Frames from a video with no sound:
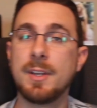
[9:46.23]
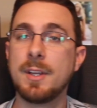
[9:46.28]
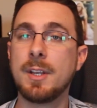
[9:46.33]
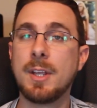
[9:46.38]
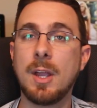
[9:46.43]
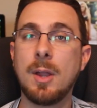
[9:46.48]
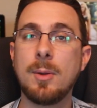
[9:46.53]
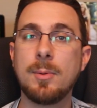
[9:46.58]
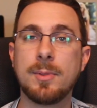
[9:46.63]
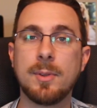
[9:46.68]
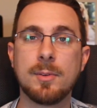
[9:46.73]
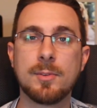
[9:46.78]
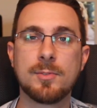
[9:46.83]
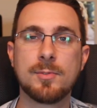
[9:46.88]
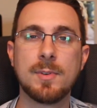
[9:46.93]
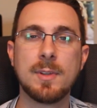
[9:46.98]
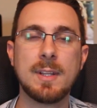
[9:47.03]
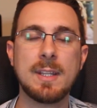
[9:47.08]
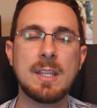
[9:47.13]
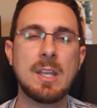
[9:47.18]
you go.
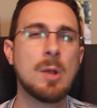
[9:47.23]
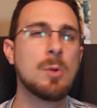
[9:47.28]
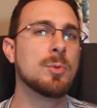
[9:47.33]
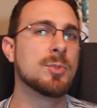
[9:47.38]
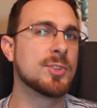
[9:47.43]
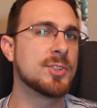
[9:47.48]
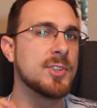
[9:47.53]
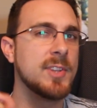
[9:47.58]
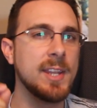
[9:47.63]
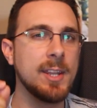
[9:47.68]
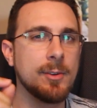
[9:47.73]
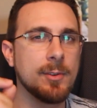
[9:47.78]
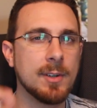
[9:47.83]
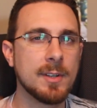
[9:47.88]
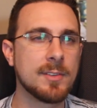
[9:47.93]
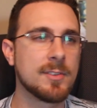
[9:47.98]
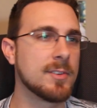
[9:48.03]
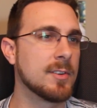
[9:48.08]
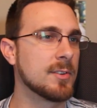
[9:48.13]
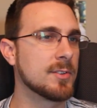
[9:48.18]
There's really no
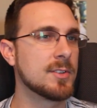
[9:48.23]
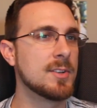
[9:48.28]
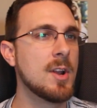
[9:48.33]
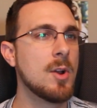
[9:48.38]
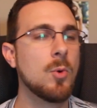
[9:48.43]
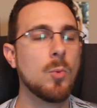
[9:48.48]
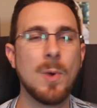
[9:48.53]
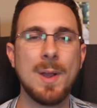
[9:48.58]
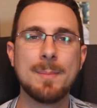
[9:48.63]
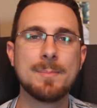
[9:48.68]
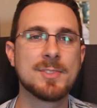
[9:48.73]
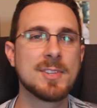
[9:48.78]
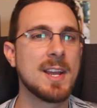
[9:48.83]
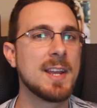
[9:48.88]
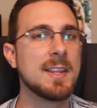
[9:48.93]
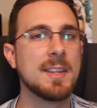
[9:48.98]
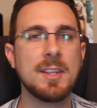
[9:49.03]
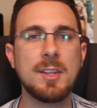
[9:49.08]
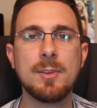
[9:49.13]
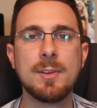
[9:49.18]
secrets. There's no
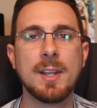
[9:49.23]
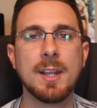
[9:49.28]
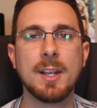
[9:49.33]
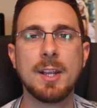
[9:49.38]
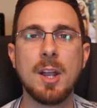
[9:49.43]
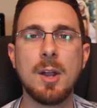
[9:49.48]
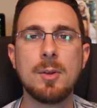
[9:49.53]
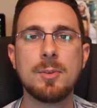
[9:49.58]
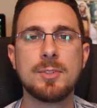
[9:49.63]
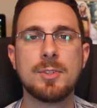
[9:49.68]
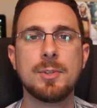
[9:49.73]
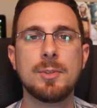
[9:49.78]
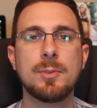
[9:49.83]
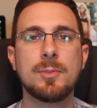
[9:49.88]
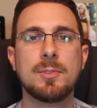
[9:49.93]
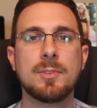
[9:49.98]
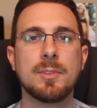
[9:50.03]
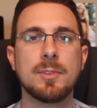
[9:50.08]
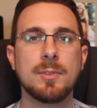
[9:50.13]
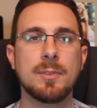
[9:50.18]
website that you can go
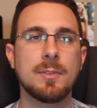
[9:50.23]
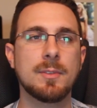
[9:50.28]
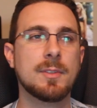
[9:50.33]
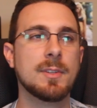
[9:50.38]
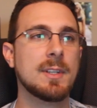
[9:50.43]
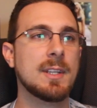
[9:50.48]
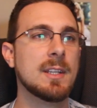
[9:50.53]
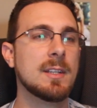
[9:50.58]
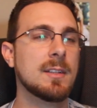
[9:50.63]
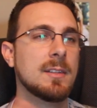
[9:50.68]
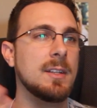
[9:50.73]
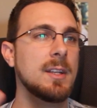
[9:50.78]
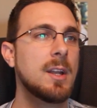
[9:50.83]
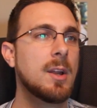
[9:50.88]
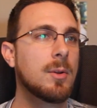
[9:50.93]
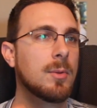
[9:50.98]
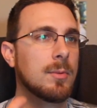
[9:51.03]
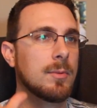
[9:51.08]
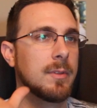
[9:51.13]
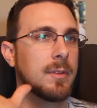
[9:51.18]
to get
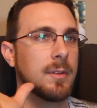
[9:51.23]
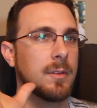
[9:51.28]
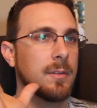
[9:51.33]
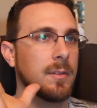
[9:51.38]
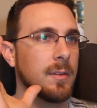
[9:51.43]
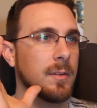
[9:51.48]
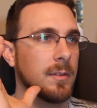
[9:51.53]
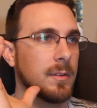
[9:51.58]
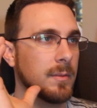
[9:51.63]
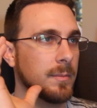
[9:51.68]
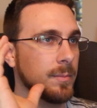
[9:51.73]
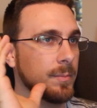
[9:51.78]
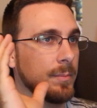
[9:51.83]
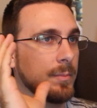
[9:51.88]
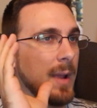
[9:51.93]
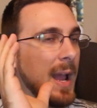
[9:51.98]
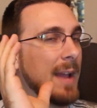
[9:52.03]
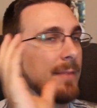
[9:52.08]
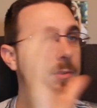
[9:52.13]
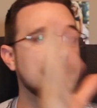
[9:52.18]
the
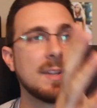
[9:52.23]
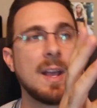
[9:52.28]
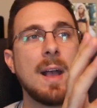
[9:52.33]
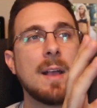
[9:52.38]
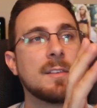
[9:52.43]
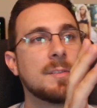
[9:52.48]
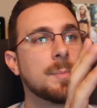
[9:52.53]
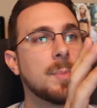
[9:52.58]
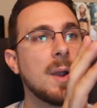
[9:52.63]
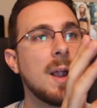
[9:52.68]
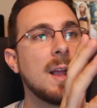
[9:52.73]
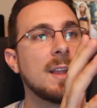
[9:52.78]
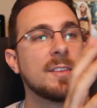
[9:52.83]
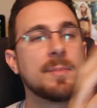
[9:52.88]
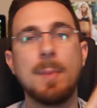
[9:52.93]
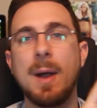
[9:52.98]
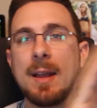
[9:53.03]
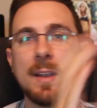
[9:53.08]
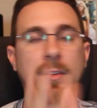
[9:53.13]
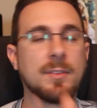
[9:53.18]
advertised
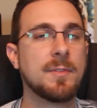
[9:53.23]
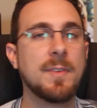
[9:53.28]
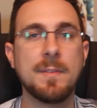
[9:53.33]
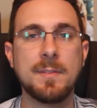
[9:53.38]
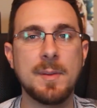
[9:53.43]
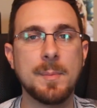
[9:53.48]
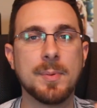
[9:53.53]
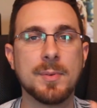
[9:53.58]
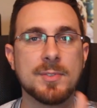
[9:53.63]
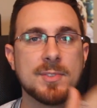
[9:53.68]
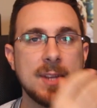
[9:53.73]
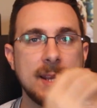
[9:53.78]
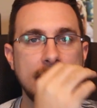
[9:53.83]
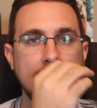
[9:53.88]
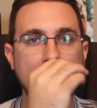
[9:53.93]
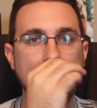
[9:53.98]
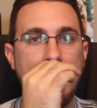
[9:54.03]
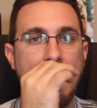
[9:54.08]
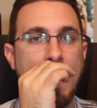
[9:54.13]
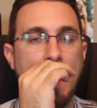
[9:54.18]
price minus
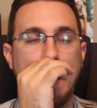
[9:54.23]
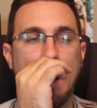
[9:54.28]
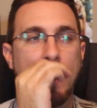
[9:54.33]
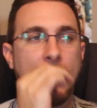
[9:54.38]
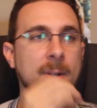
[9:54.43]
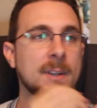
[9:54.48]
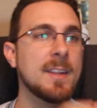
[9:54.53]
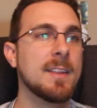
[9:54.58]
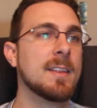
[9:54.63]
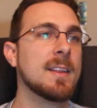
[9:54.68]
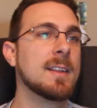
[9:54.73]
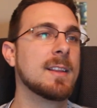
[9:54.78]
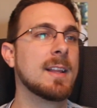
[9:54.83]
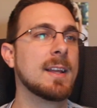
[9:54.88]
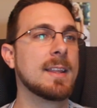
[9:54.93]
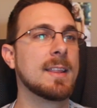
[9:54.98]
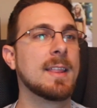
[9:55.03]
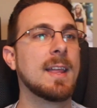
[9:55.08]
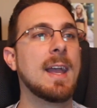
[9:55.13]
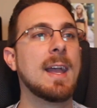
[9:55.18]
50% or anything
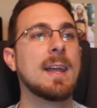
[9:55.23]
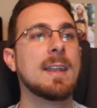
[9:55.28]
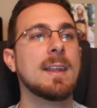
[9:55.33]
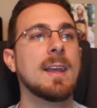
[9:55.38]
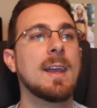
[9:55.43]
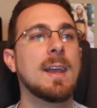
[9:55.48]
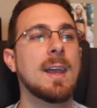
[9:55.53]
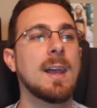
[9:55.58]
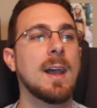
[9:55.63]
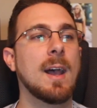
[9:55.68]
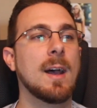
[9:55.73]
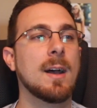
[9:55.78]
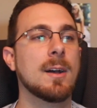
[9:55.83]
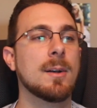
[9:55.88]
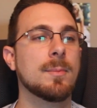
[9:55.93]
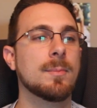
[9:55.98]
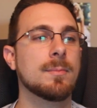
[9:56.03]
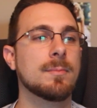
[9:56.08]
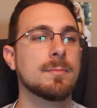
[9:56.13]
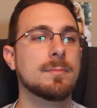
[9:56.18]
like that.
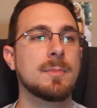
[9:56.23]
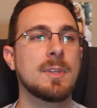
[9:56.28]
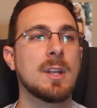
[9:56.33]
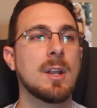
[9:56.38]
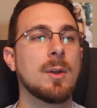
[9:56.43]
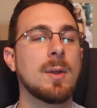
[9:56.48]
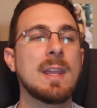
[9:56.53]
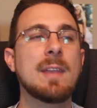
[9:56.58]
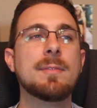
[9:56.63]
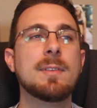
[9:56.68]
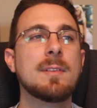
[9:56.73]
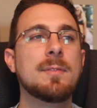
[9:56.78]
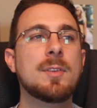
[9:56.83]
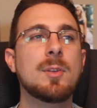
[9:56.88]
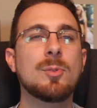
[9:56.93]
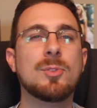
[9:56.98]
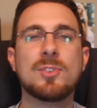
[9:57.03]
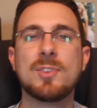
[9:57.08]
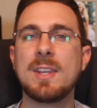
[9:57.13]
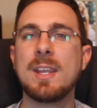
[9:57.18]
You know, even if
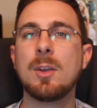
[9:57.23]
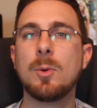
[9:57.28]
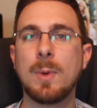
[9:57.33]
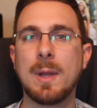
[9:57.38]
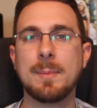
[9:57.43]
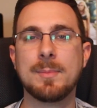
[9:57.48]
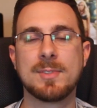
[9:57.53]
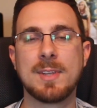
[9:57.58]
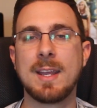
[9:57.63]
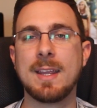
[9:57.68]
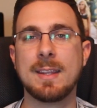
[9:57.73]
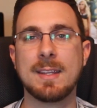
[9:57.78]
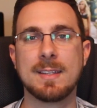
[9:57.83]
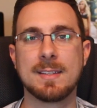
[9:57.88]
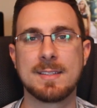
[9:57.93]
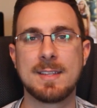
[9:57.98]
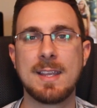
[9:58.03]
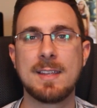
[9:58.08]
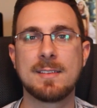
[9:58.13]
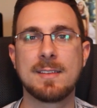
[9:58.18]
you see a website
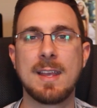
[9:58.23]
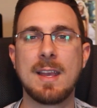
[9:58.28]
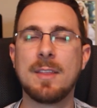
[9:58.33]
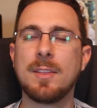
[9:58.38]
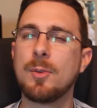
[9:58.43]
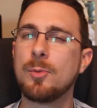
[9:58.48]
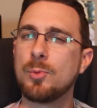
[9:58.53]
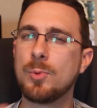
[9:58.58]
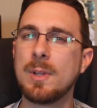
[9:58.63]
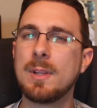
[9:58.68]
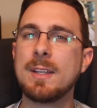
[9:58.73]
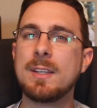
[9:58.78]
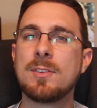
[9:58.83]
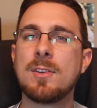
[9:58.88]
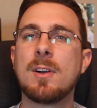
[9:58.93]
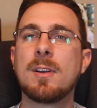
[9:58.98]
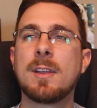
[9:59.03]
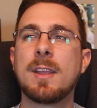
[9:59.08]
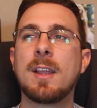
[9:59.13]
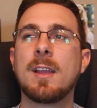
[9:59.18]
that says that, they're really
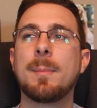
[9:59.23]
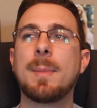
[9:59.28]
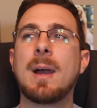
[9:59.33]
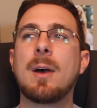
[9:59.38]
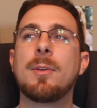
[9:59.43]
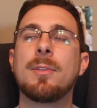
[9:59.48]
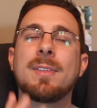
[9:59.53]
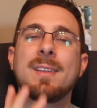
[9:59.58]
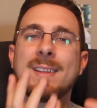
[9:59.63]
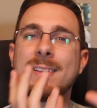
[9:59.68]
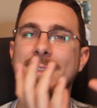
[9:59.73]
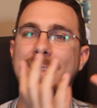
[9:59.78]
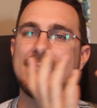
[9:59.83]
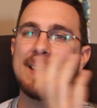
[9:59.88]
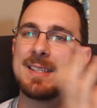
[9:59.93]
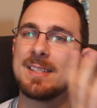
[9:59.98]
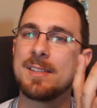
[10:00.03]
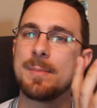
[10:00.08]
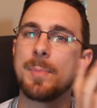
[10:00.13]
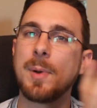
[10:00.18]
talking about the
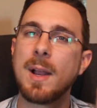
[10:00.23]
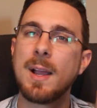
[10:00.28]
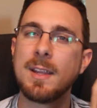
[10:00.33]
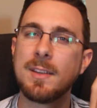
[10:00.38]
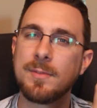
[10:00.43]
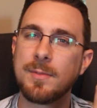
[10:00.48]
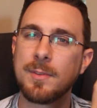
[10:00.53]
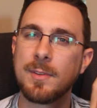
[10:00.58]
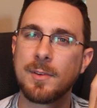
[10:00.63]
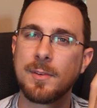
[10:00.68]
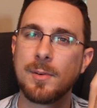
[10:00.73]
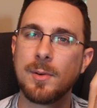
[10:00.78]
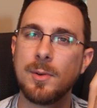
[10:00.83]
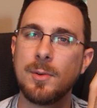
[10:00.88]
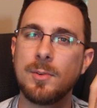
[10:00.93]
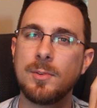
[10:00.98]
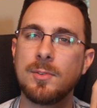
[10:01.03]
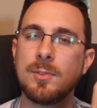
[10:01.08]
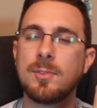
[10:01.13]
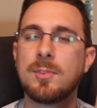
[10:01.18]
list price for the
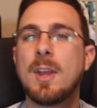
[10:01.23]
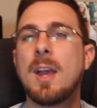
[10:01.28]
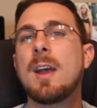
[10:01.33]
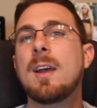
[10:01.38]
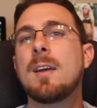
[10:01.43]
cruise